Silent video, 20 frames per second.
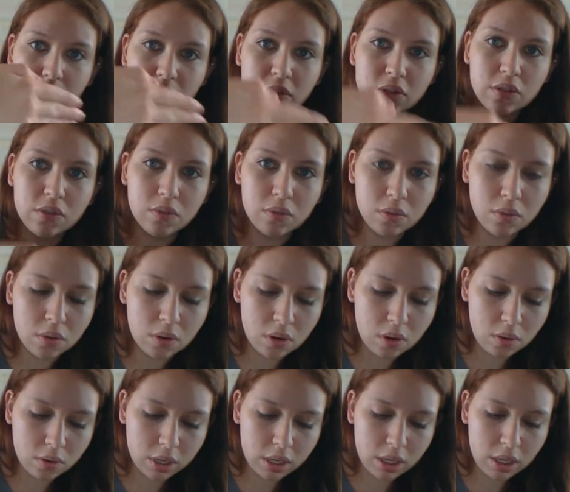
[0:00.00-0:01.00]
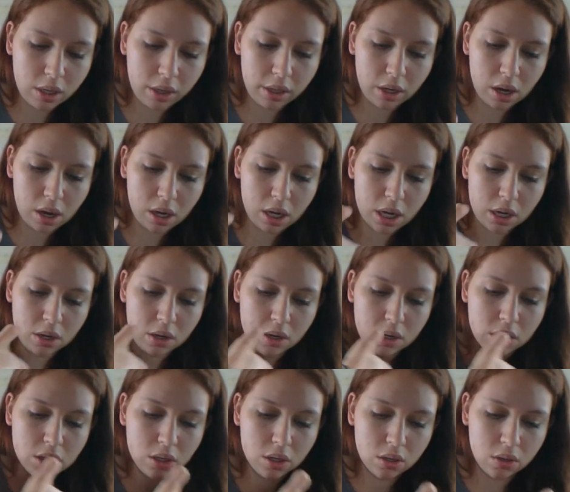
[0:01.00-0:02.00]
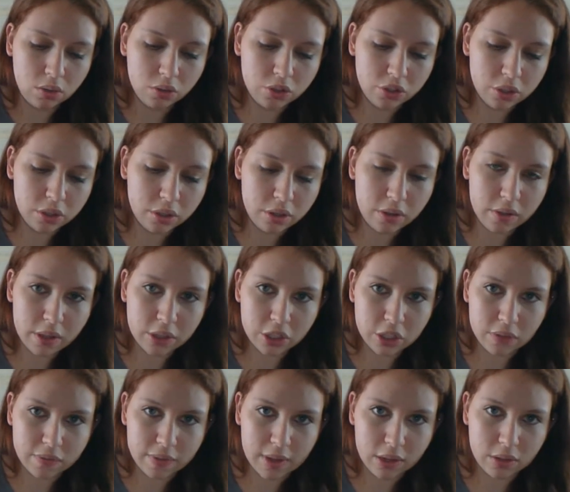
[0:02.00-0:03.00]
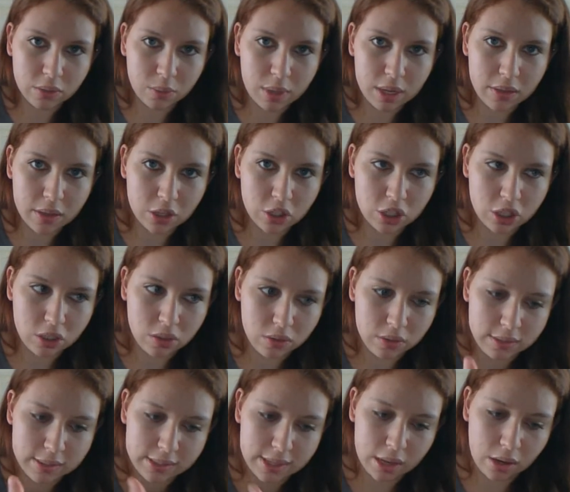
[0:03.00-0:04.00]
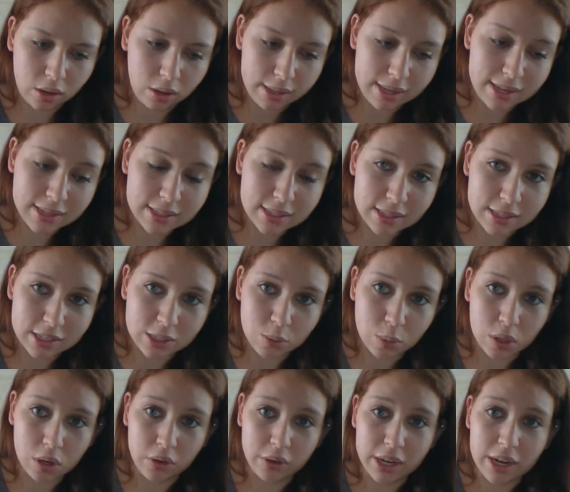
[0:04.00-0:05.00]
it was through her own healing arc and her internal journey that she found a way that she could settle into this world